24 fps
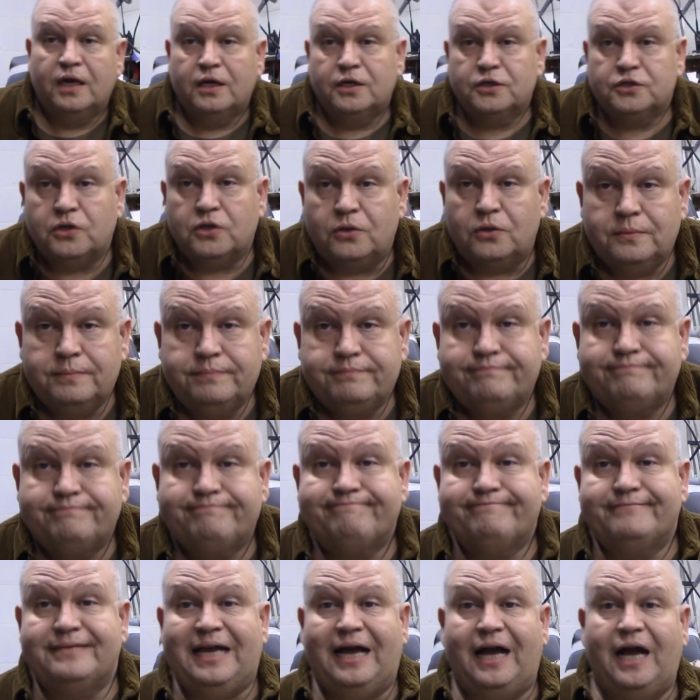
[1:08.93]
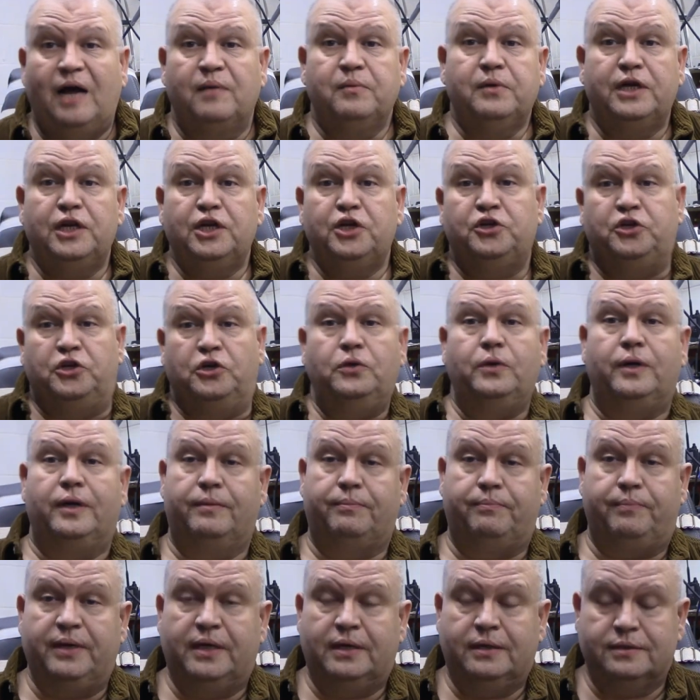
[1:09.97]
So I'm going to do
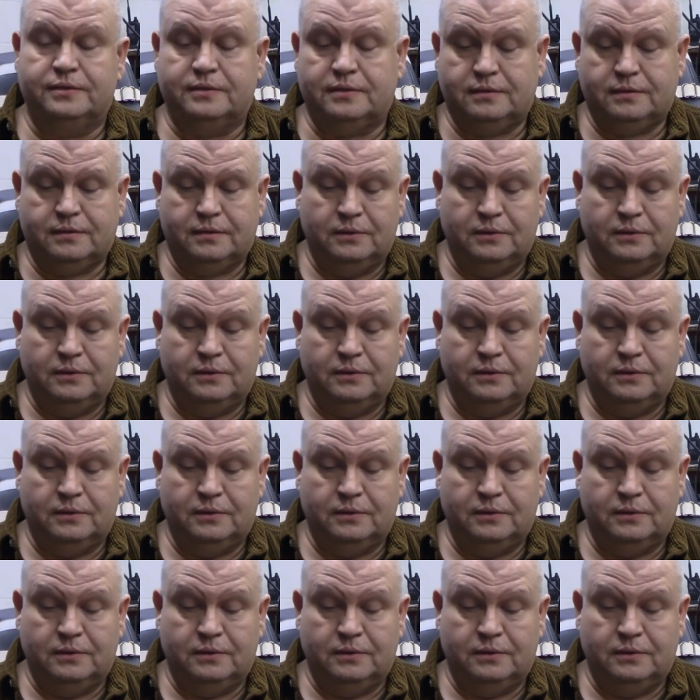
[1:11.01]
it because